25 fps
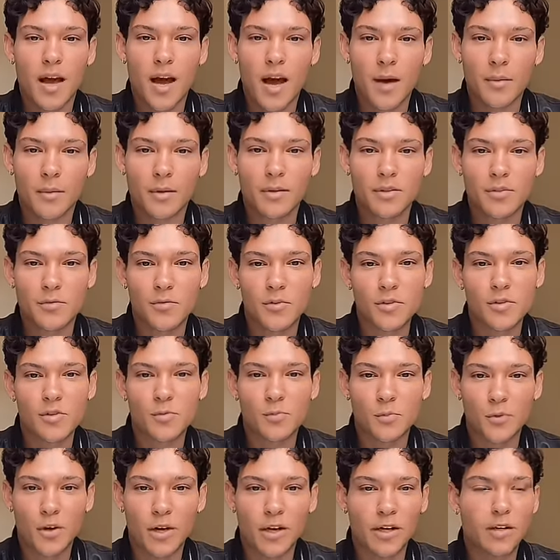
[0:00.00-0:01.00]
Yeah, because of the
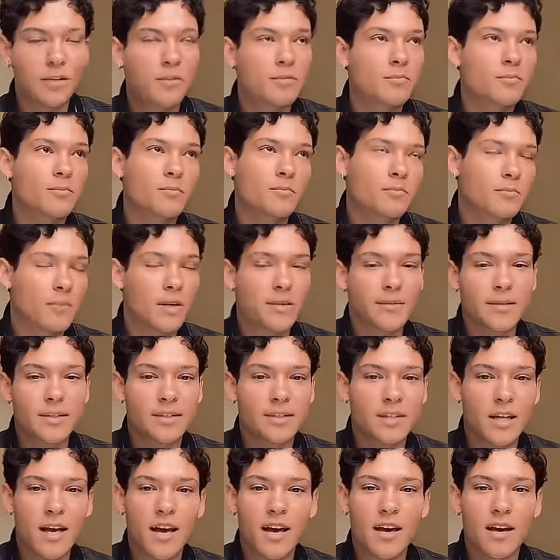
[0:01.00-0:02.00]
spring. Maybe
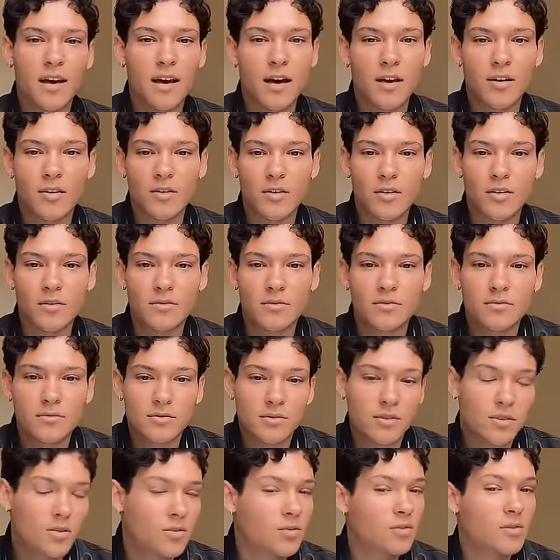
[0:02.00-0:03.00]
it's that. I don't know.
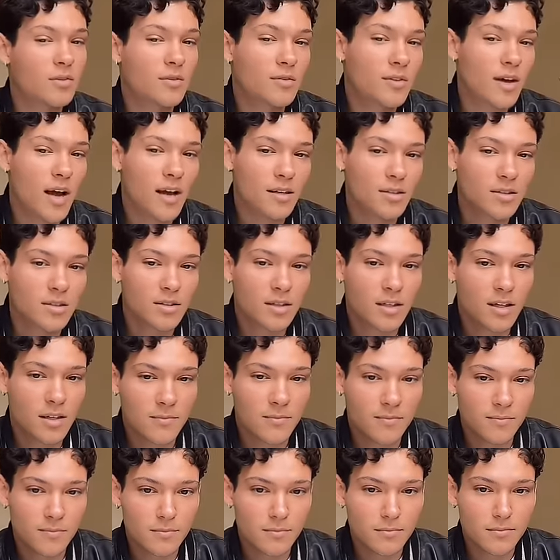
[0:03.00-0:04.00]
No clue,
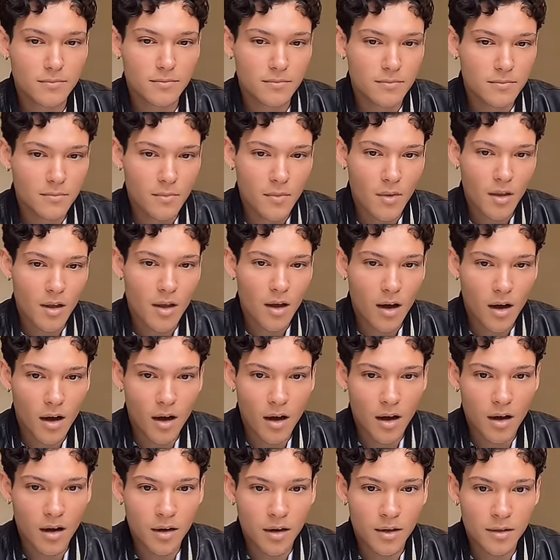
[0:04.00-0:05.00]
actually.
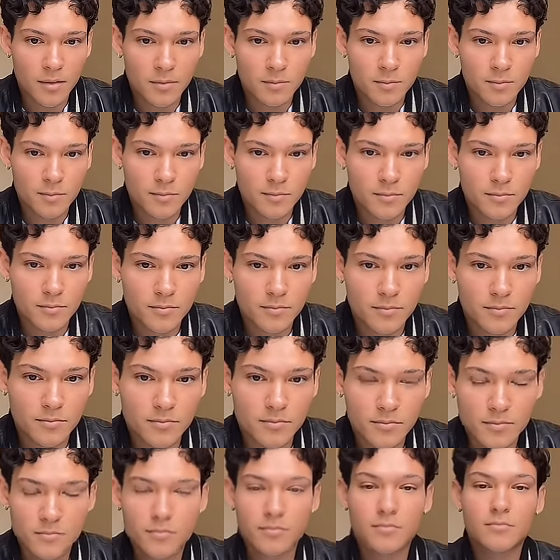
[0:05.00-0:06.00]

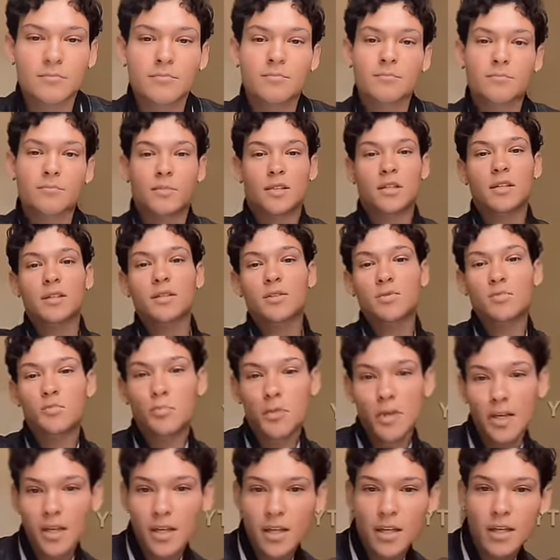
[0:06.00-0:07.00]
But
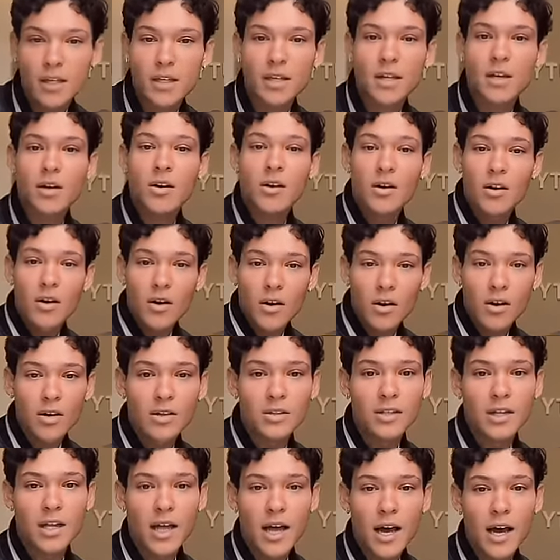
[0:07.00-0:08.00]
it's been a
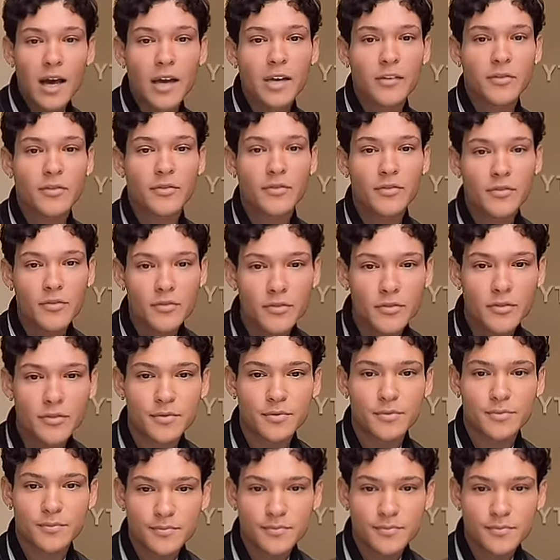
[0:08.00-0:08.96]
hard life.